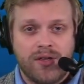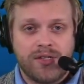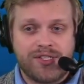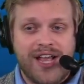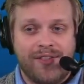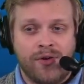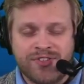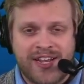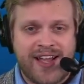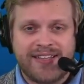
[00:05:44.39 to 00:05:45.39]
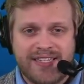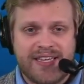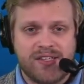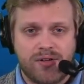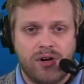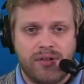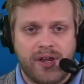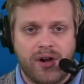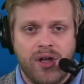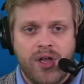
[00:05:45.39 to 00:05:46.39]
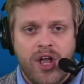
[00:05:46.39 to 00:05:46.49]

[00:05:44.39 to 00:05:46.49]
sellers, like I teased earlier,